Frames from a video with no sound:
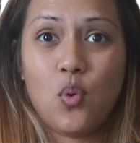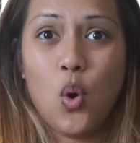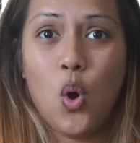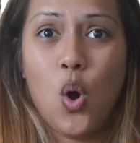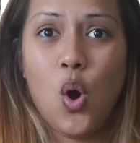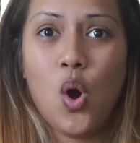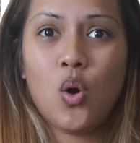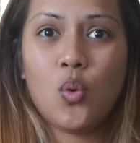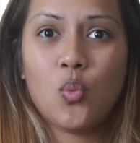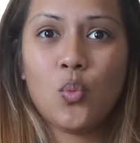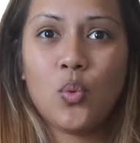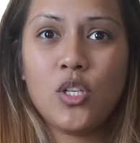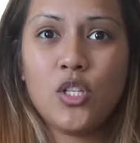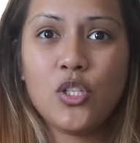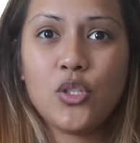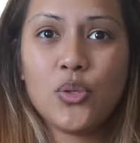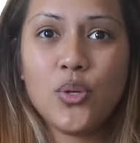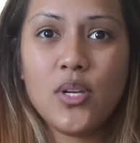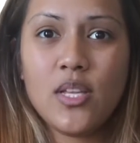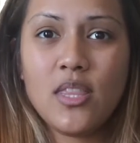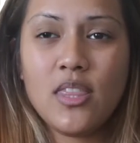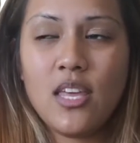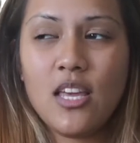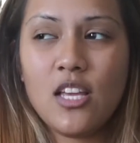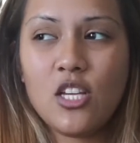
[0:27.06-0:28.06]
all
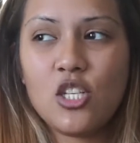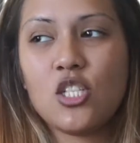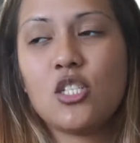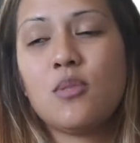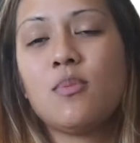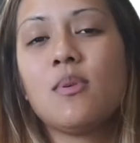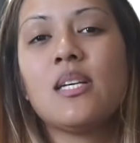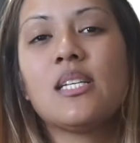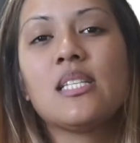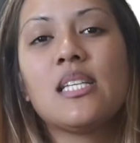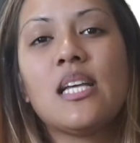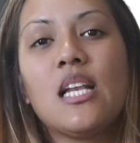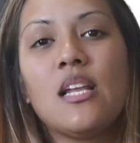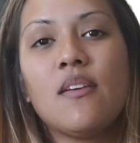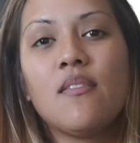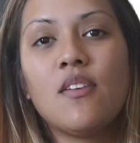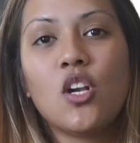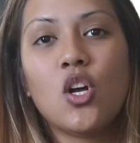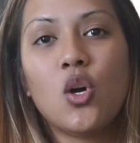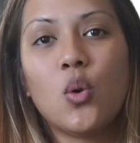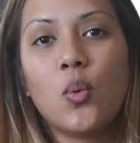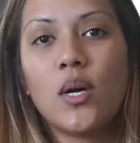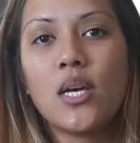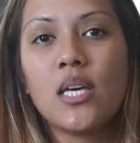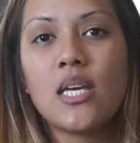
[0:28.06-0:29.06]
wintry things just because I live in
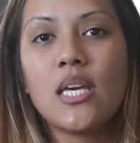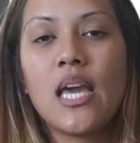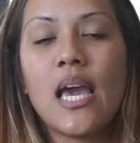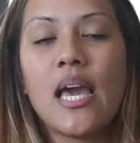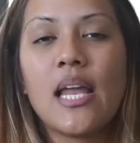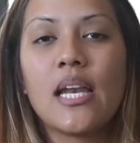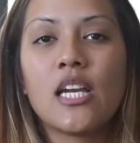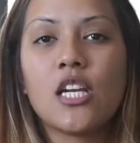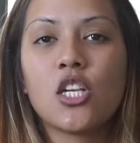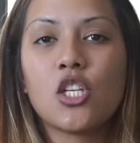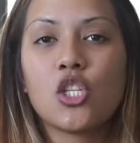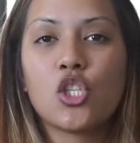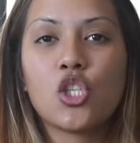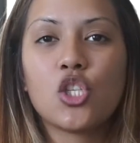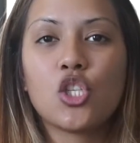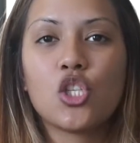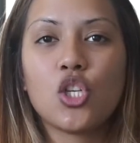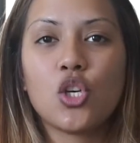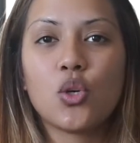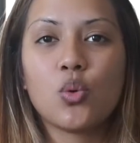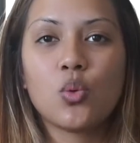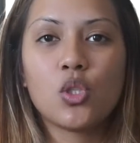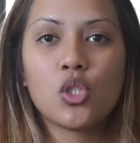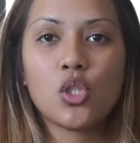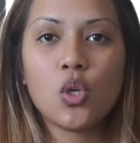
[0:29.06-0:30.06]
Hawaii and it is
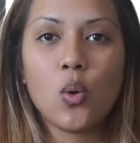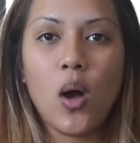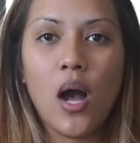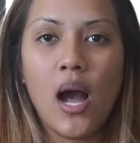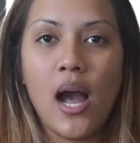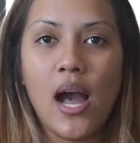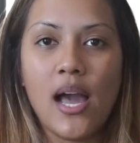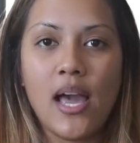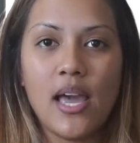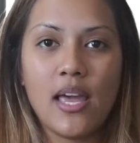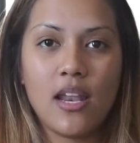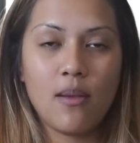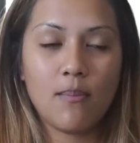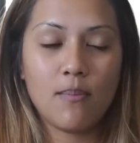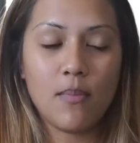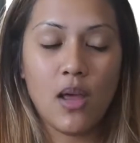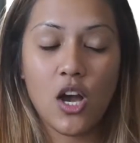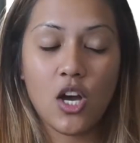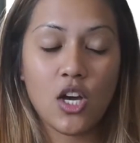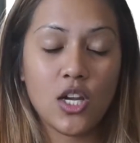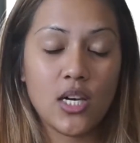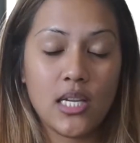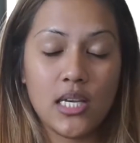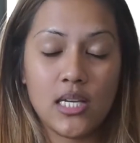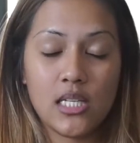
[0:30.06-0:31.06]
still so hot and I'm
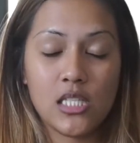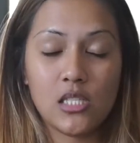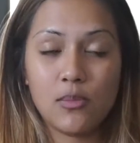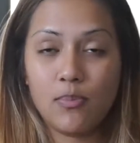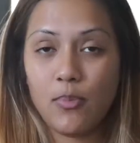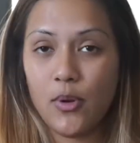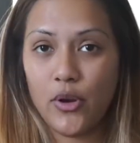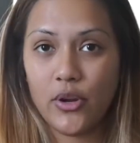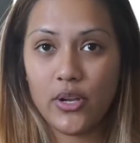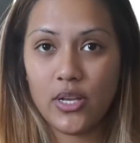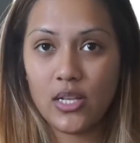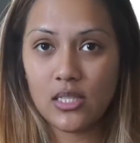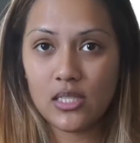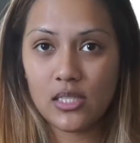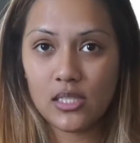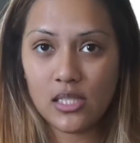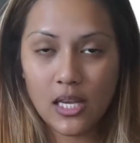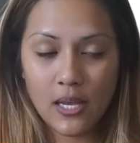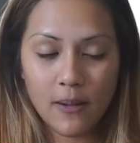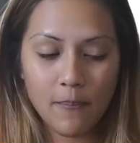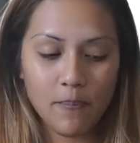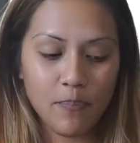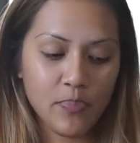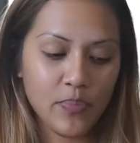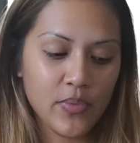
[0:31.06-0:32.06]
not going to experience
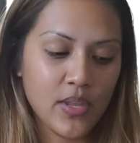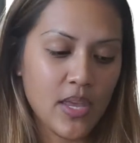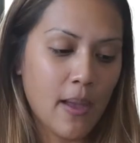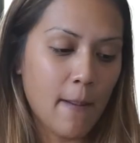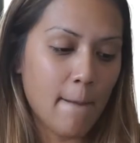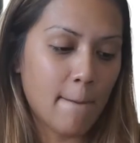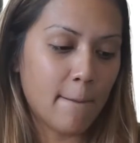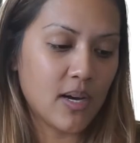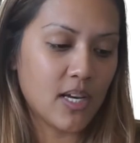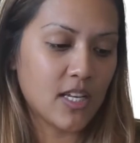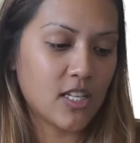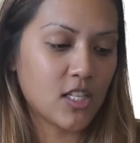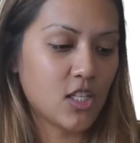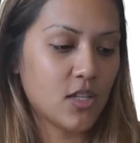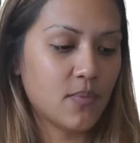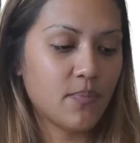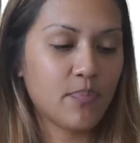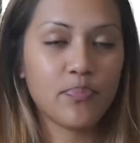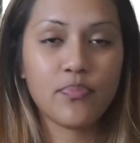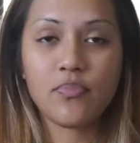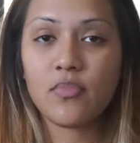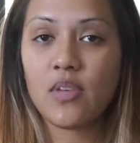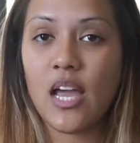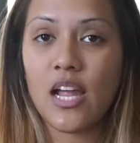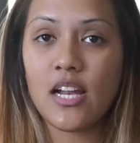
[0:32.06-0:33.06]
it. But
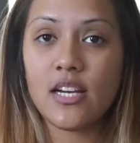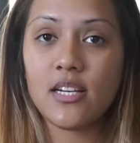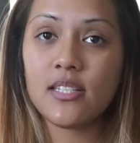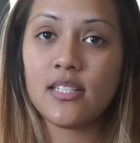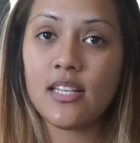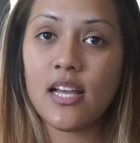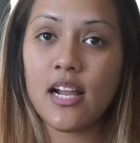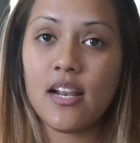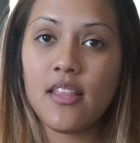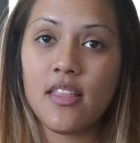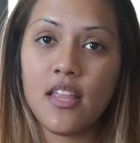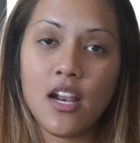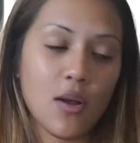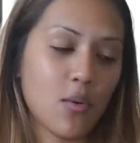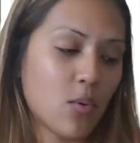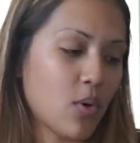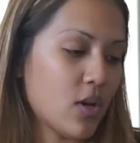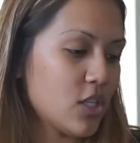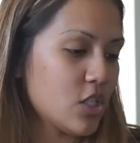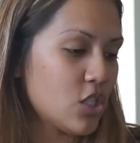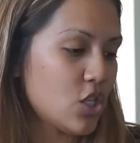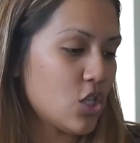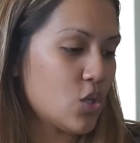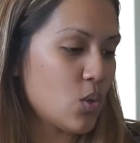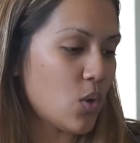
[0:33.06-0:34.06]
I decided that I
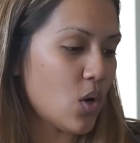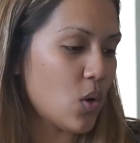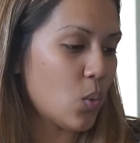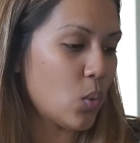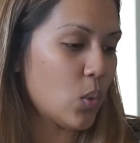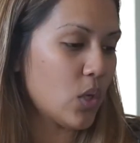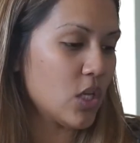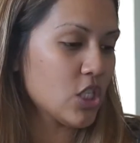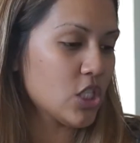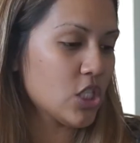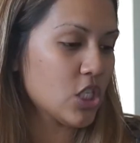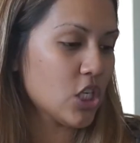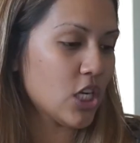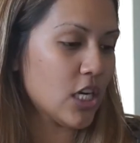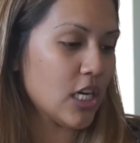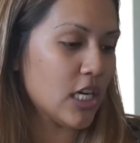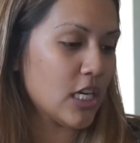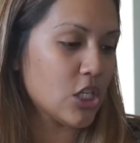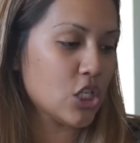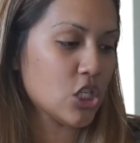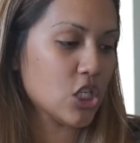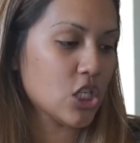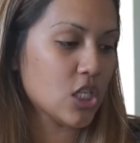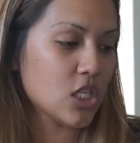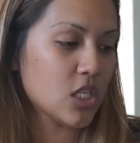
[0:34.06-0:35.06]
wanted to do a
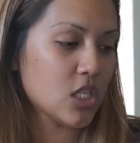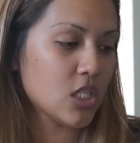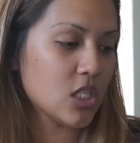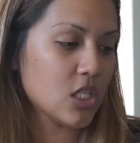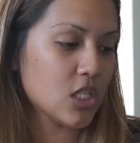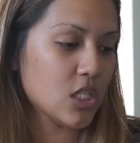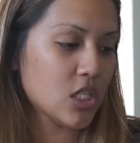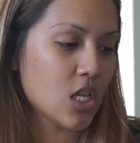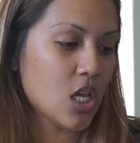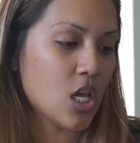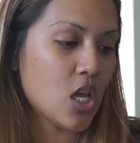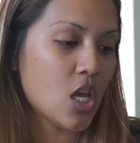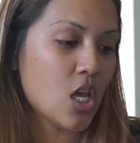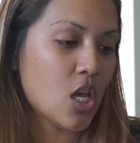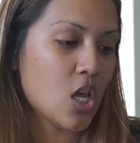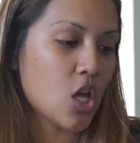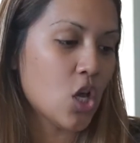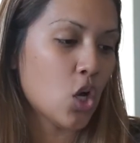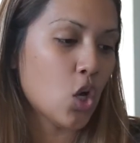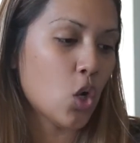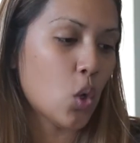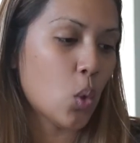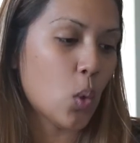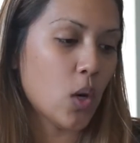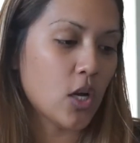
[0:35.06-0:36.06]
winterlicious
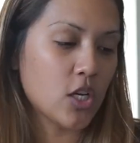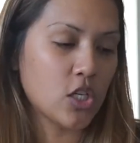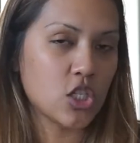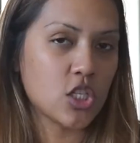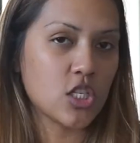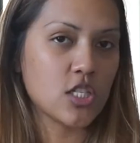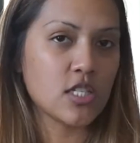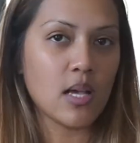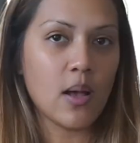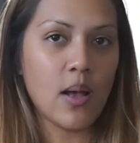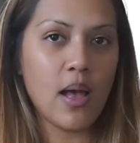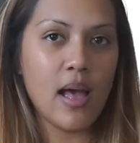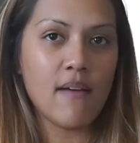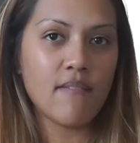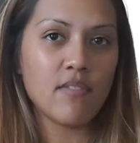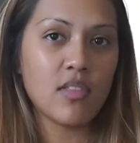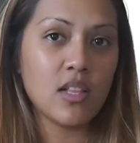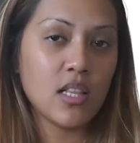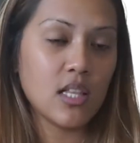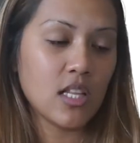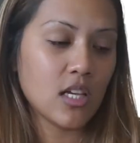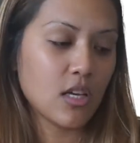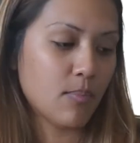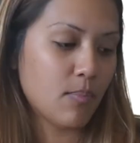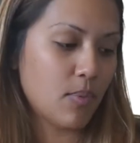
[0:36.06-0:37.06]
questions. i have the
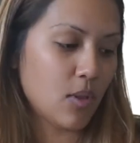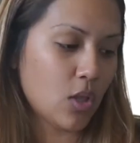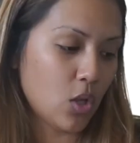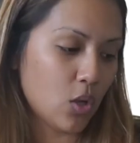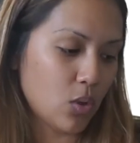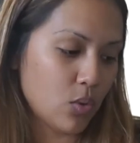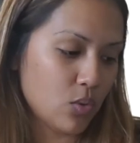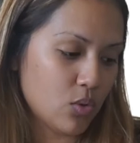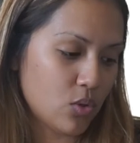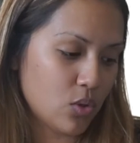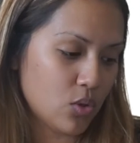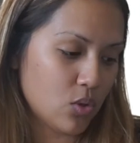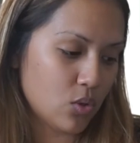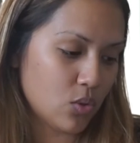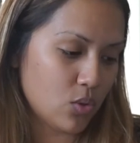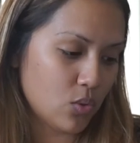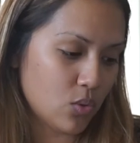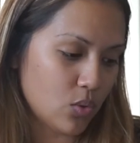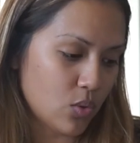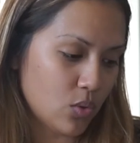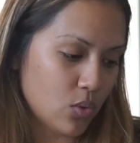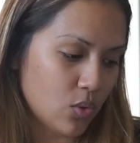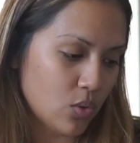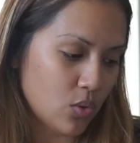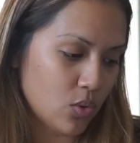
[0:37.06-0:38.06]
link below
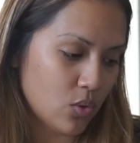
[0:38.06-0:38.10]
to